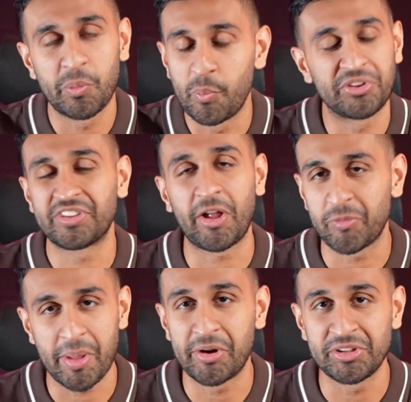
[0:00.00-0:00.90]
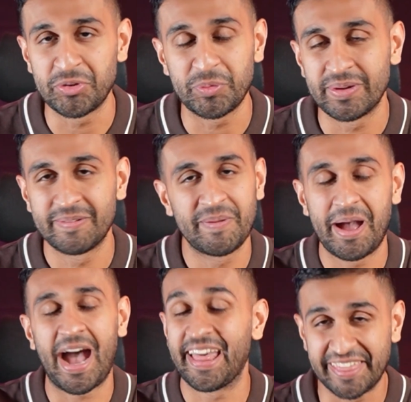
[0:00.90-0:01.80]
Which sounds better to you?
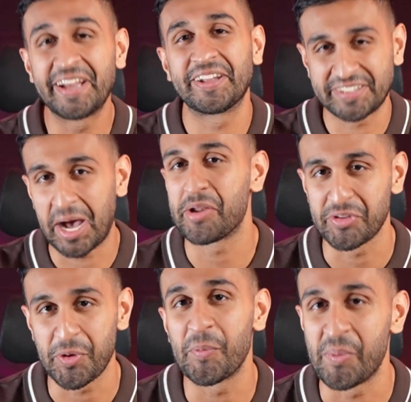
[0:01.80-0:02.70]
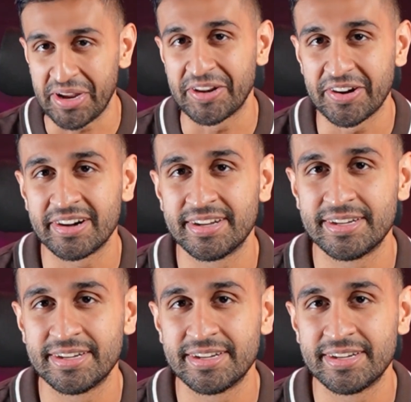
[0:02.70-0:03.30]
I think it's kind of a no-brainer.